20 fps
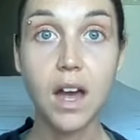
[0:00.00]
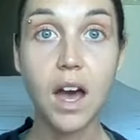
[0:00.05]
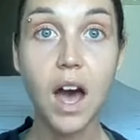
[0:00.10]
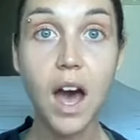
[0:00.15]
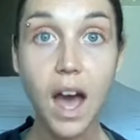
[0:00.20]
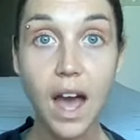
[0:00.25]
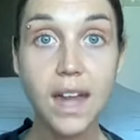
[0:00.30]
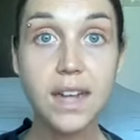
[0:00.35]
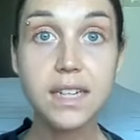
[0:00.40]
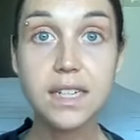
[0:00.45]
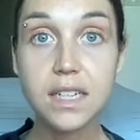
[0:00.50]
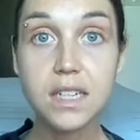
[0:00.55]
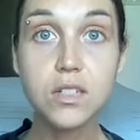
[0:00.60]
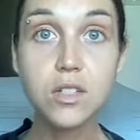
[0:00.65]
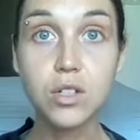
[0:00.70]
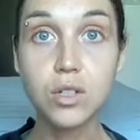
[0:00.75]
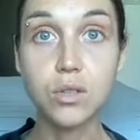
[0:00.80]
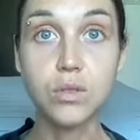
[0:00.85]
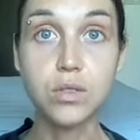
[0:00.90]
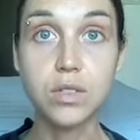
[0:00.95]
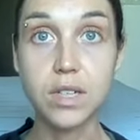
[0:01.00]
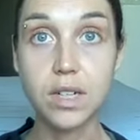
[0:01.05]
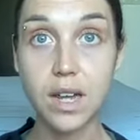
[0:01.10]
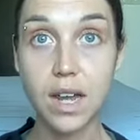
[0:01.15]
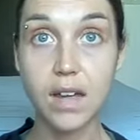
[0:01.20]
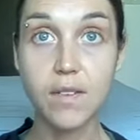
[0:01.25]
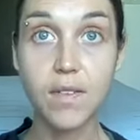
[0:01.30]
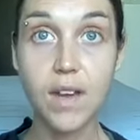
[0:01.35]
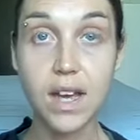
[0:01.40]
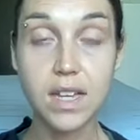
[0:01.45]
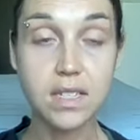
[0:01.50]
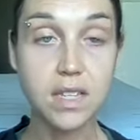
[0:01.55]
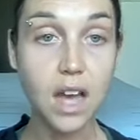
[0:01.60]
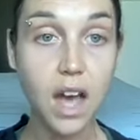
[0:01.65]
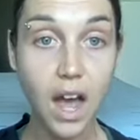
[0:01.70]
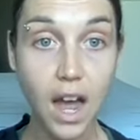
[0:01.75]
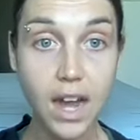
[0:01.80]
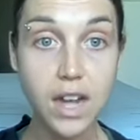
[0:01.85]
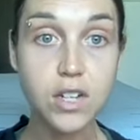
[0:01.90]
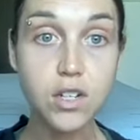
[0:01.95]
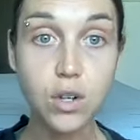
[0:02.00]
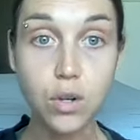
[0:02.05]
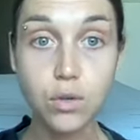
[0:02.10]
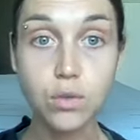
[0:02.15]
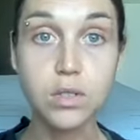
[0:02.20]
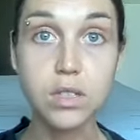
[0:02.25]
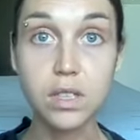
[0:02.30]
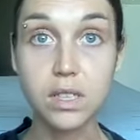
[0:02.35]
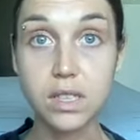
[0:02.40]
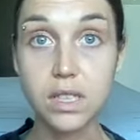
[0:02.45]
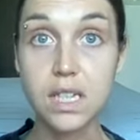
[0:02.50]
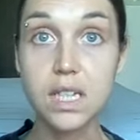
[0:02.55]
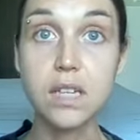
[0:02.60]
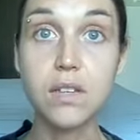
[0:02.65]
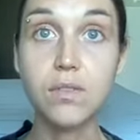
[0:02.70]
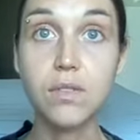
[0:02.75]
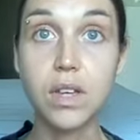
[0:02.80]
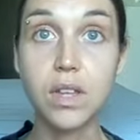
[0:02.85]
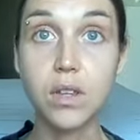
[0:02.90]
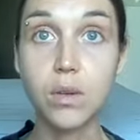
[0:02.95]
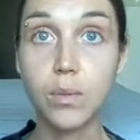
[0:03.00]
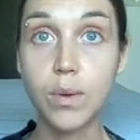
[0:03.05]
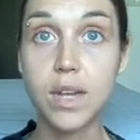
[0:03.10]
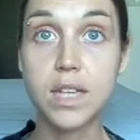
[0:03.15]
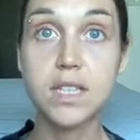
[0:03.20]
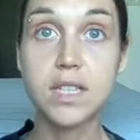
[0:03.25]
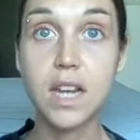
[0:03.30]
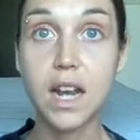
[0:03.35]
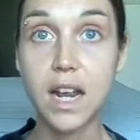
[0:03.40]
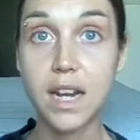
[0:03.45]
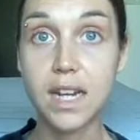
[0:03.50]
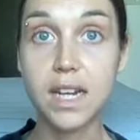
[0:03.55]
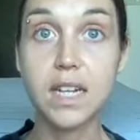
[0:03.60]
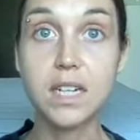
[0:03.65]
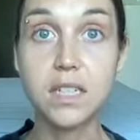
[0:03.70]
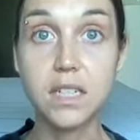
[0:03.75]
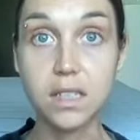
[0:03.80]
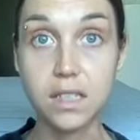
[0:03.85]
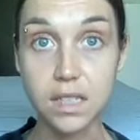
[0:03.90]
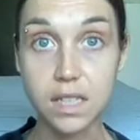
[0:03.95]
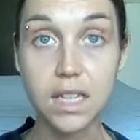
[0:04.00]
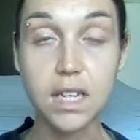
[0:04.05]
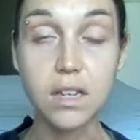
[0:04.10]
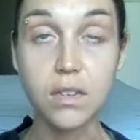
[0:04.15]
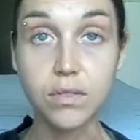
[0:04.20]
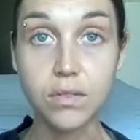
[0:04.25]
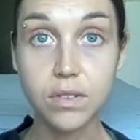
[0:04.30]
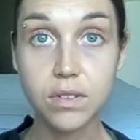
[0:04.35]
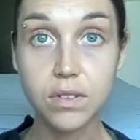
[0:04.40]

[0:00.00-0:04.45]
I did choose to divest. I chose to leave in the ways that I needed to leave.